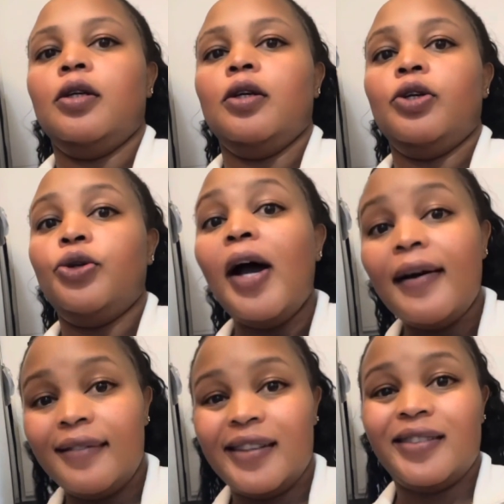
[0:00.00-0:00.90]
you
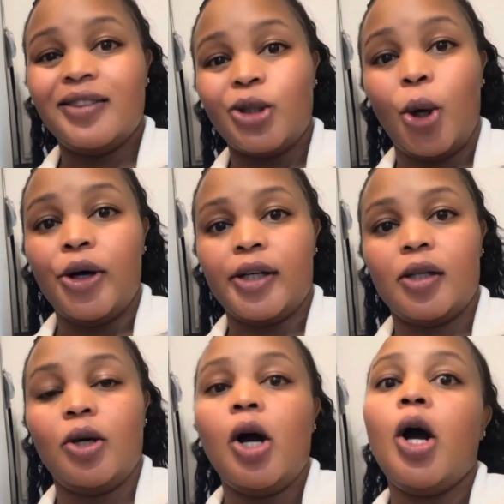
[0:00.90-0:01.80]
have this daughter
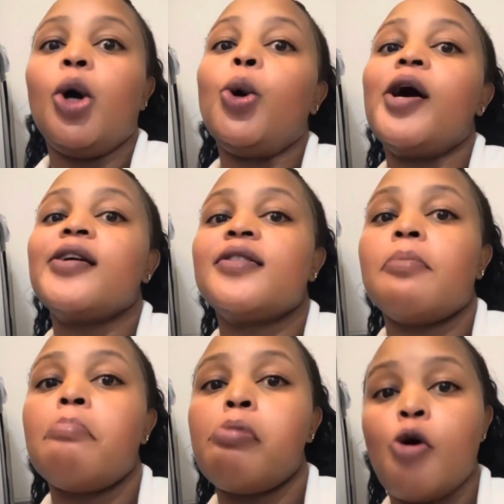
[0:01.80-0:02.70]
who has a
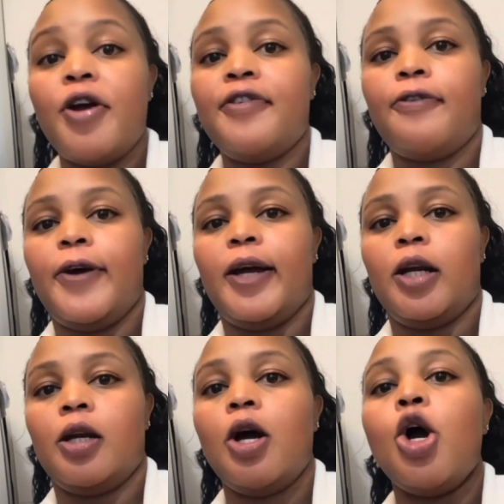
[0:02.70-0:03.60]

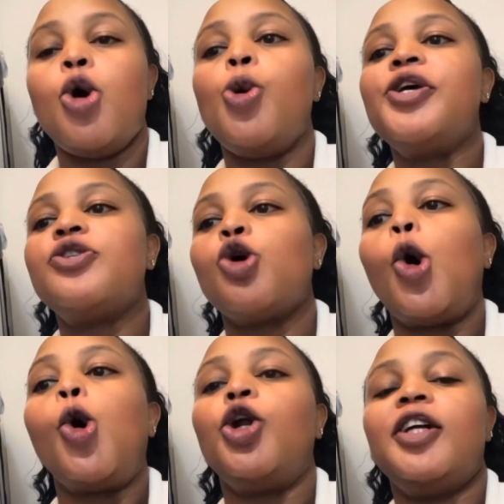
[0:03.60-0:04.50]
boyfriend who is
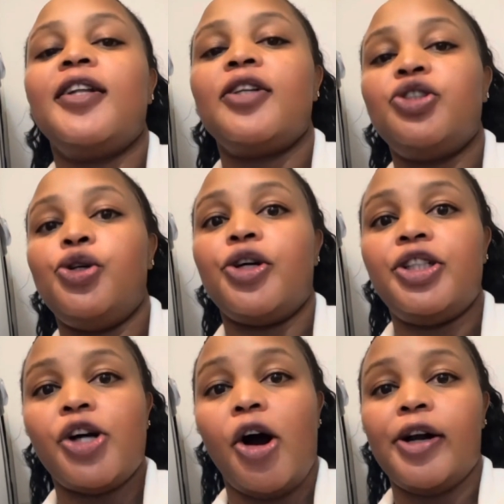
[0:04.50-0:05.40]
older than your
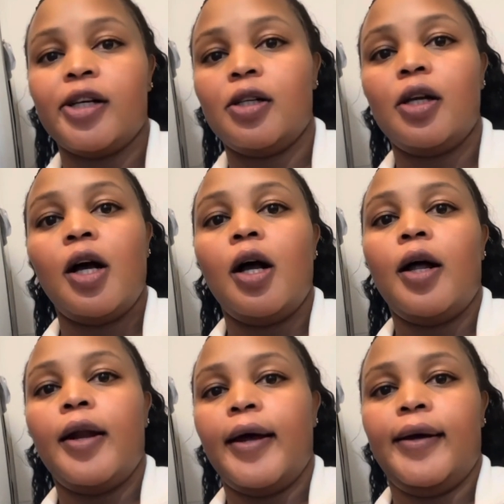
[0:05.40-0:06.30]
daughter.
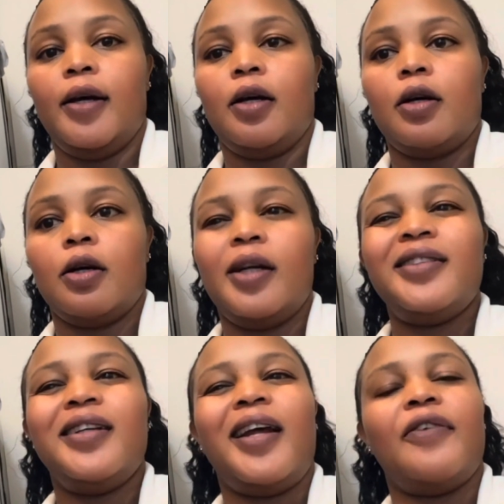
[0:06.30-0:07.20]
Like, let's
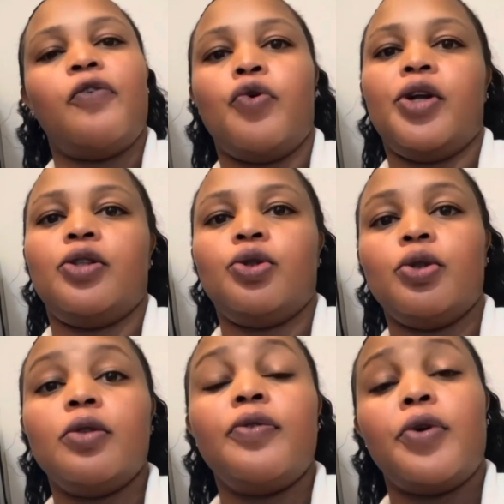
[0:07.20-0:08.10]
say like
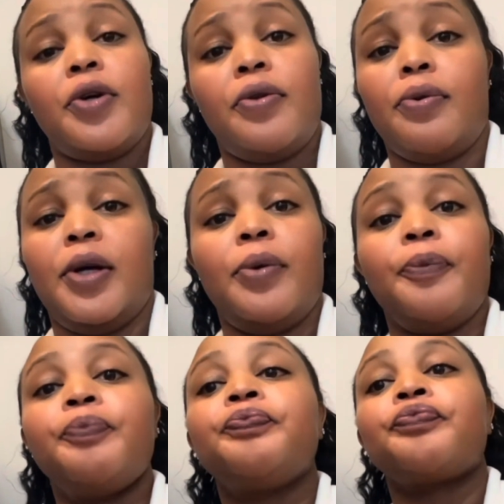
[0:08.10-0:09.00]
42, 43.
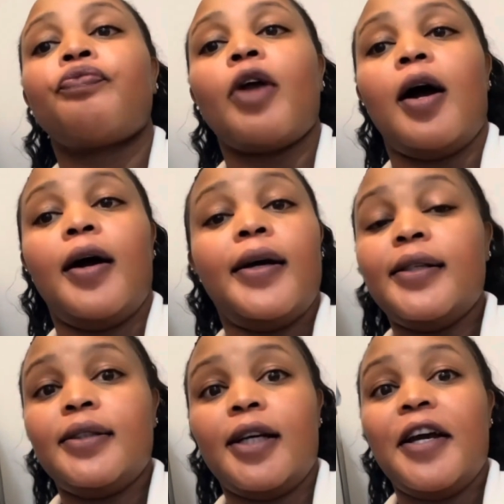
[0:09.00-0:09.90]

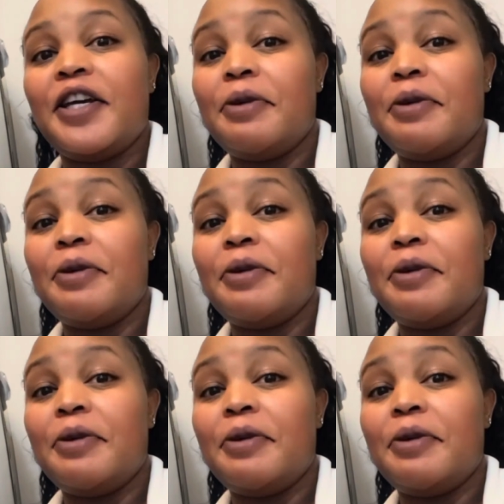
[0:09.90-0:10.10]
And he